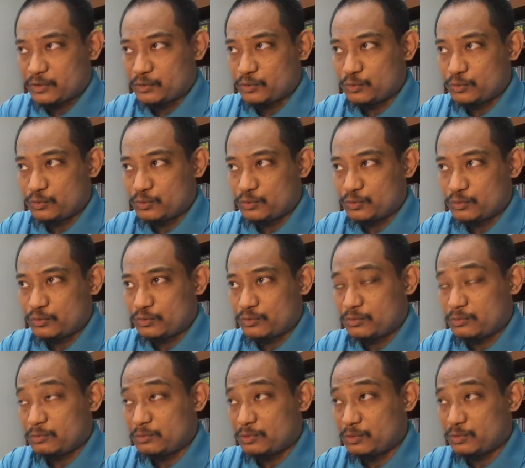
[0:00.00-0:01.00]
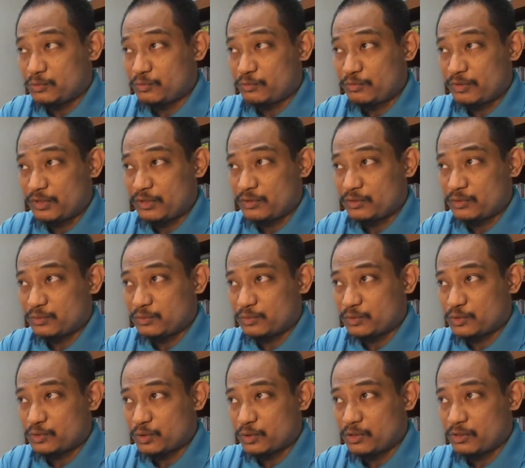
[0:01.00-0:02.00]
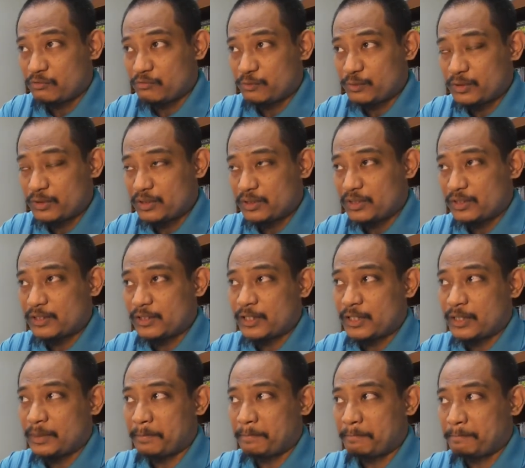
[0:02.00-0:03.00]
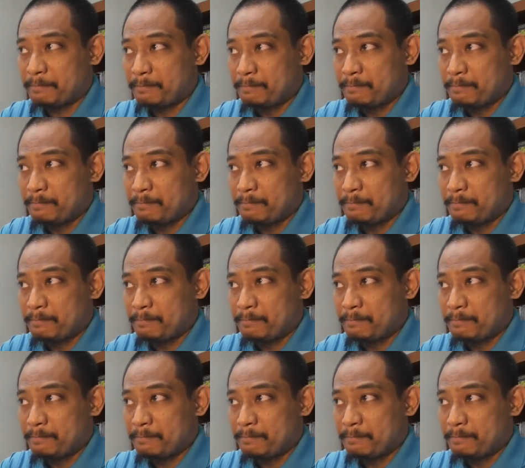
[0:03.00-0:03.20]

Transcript: you fail to solve within the time,